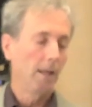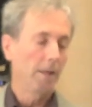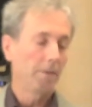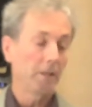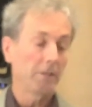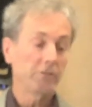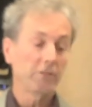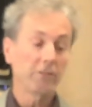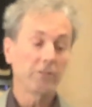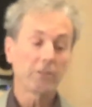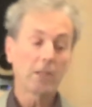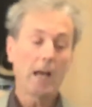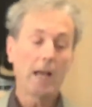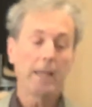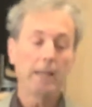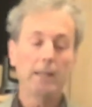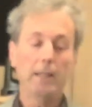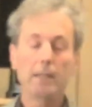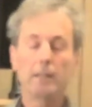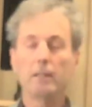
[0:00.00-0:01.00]
that
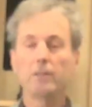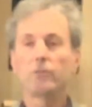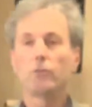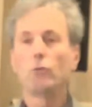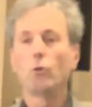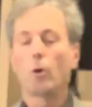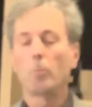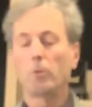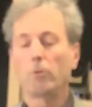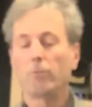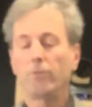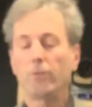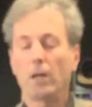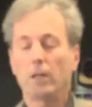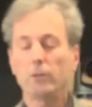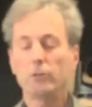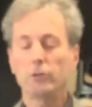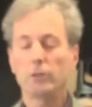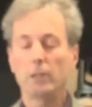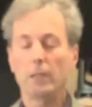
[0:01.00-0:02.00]
society in its normal
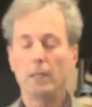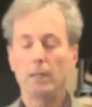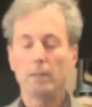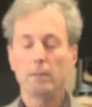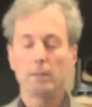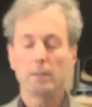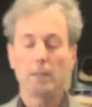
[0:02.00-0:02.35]
functioning